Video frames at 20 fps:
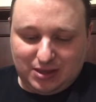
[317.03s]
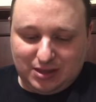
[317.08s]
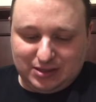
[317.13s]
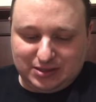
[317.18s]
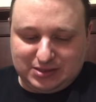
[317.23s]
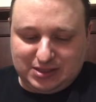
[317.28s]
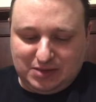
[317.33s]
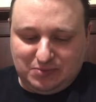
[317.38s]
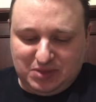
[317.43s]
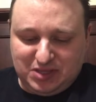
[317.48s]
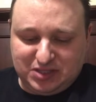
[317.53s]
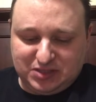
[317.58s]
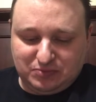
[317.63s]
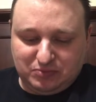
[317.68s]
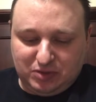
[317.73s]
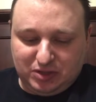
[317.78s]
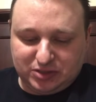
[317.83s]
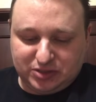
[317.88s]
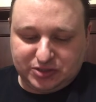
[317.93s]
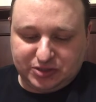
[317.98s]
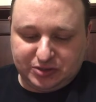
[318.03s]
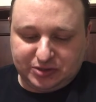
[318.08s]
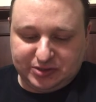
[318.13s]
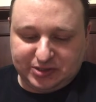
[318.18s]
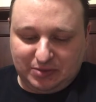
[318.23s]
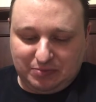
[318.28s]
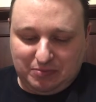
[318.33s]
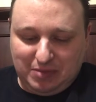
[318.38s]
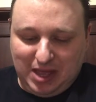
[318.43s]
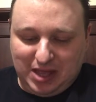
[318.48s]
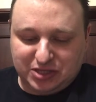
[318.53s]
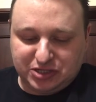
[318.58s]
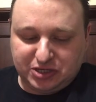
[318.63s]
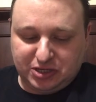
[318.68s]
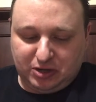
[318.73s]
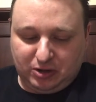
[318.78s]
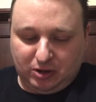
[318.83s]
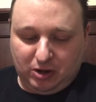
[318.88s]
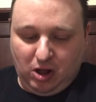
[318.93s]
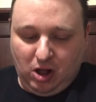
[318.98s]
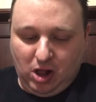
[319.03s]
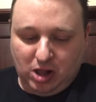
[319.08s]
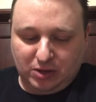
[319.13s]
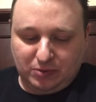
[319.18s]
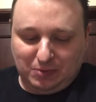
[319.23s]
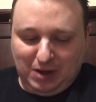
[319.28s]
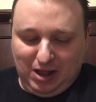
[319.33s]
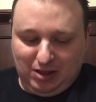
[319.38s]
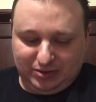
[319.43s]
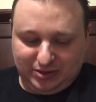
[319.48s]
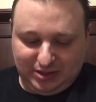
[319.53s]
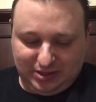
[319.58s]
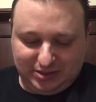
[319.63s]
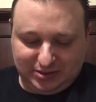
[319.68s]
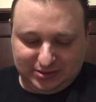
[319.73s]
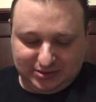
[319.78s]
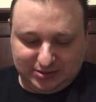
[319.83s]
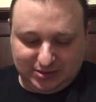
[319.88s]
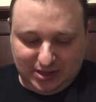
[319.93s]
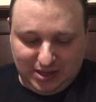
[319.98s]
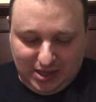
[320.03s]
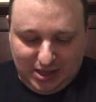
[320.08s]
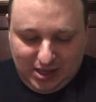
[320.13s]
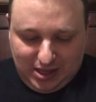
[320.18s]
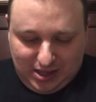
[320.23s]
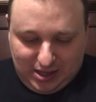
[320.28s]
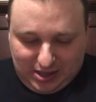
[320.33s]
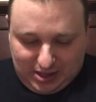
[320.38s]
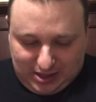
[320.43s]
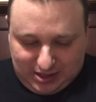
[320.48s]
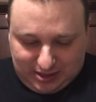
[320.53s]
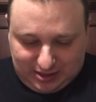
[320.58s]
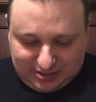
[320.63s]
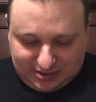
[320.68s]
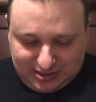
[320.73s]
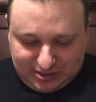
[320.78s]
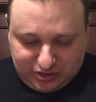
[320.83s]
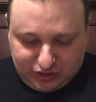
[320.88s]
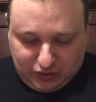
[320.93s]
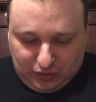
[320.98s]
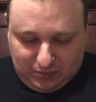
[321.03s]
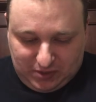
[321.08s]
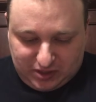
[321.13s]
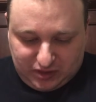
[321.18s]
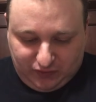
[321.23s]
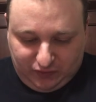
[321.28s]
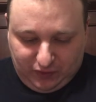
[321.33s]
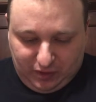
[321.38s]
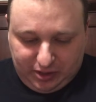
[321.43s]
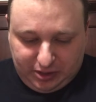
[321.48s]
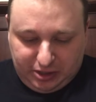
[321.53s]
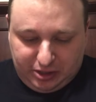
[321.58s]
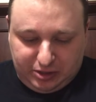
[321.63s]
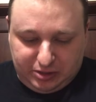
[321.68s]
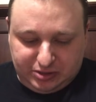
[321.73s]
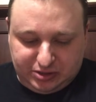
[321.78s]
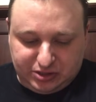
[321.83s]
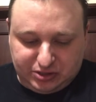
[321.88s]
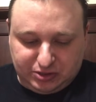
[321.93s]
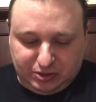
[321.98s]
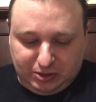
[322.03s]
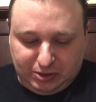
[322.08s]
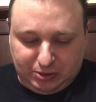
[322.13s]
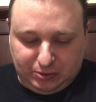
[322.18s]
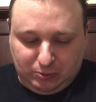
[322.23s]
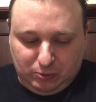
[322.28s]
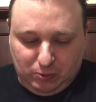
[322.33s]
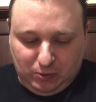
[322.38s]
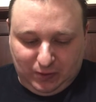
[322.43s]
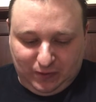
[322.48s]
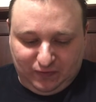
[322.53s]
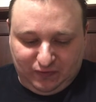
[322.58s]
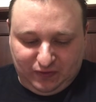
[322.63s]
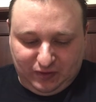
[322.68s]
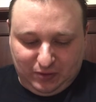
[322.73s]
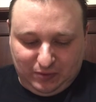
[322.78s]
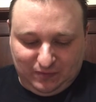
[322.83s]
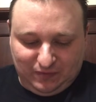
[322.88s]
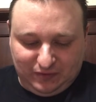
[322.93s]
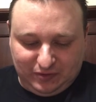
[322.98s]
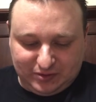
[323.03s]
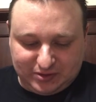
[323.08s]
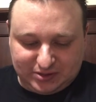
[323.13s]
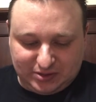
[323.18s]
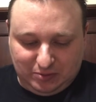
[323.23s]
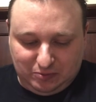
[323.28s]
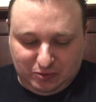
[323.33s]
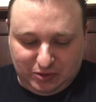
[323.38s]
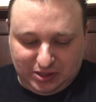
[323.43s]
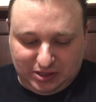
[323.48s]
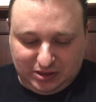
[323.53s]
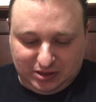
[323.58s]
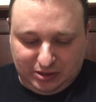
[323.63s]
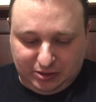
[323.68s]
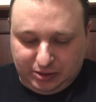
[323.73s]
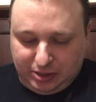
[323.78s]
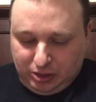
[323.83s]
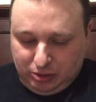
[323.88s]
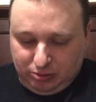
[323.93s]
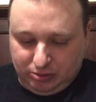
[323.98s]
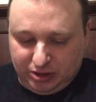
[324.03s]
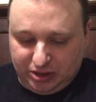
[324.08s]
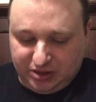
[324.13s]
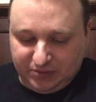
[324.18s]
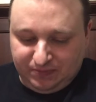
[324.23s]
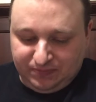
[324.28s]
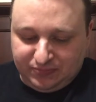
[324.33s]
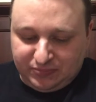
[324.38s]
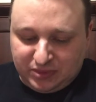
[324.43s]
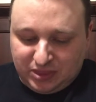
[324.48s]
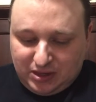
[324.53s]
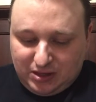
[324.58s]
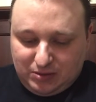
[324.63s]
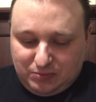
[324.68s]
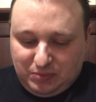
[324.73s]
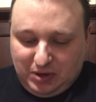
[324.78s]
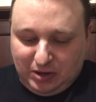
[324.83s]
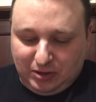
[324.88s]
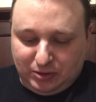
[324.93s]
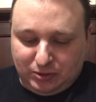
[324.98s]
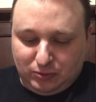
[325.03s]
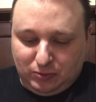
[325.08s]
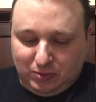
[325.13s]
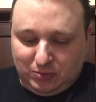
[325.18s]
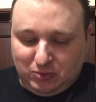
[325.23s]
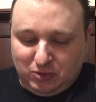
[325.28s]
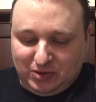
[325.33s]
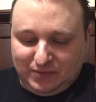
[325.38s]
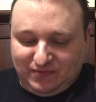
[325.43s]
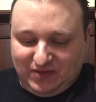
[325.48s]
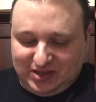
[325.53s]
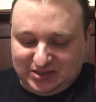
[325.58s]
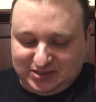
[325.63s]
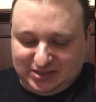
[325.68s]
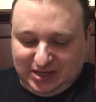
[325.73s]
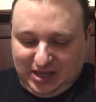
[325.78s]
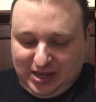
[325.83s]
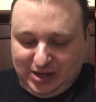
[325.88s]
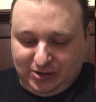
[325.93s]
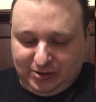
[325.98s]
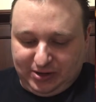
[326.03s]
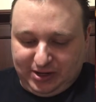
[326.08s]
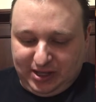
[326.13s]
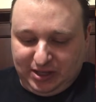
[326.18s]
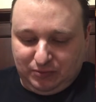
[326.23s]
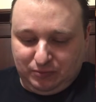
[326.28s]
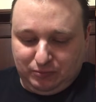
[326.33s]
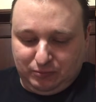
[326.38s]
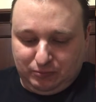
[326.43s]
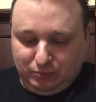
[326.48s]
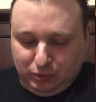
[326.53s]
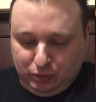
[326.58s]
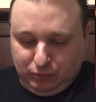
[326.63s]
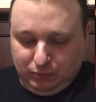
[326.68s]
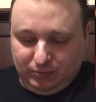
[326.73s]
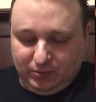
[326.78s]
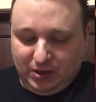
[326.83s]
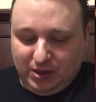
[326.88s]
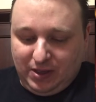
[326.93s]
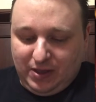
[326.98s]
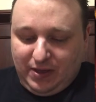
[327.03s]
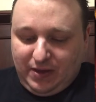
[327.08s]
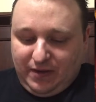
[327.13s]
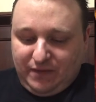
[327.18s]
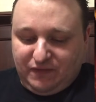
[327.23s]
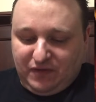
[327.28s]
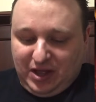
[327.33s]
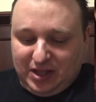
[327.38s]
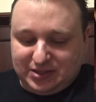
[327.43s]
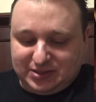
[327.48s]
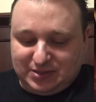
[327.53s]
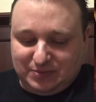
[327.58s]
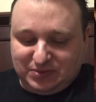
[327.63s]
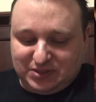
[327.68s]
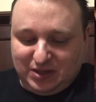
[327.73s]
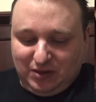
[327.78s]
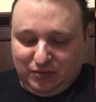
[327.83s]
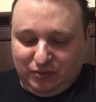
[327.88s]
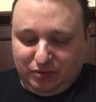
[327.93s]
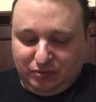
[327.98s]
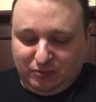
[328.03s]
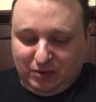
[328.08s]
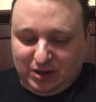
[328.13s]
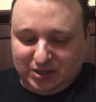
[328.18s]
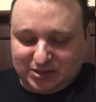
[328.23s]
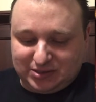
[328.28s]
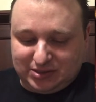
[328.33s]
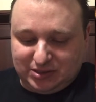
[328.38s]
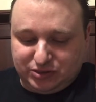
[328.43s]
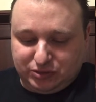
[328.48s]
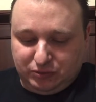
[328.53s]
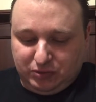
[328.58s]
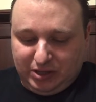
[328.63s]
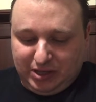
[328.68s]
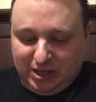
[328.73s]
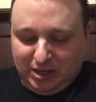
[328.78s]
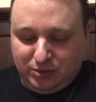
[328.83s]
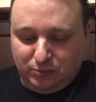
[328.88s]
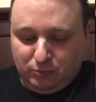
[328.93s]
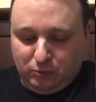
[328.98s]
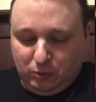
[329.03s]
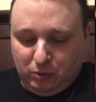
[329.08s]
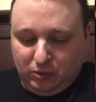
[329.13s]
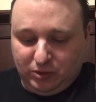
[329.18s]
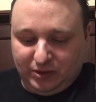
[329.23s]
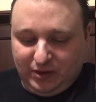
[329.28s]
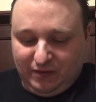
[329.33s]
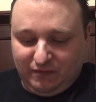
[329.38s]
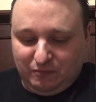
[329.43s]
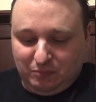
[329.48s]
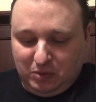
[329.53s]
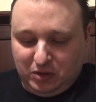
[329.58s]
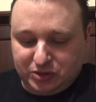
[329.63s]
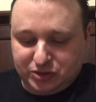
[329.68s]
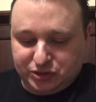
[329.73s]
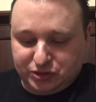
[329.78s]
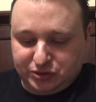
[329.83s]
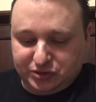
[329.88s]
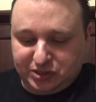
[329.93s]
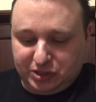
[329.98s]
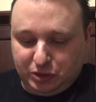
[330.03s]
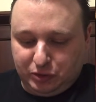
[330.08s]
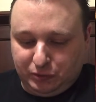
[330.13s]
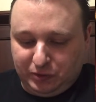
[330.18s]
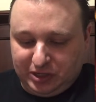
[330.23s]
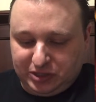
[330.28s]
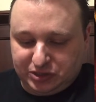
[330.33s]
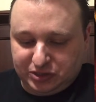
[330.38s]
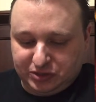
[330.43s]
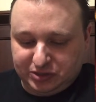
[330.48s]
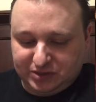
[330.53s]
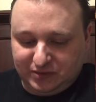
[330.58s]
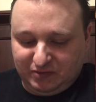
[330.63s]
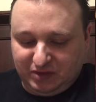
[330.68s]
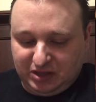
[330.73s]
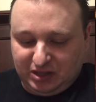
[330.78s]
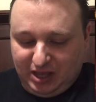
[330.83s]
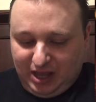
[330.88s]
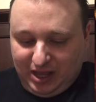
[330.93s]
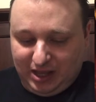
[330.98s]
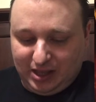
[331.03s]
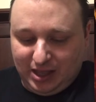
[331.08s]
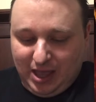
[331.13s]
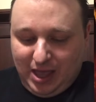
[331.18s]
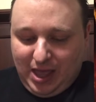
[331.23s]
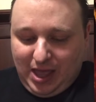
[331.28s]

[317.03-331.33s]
Demons, monsters, and magic are all around us. And it says, so much fun. A good starter horror film for someone in their youth. Paranormal investigator Nick Moon finds himself thrust into a hidden world of monsters and creatures of the night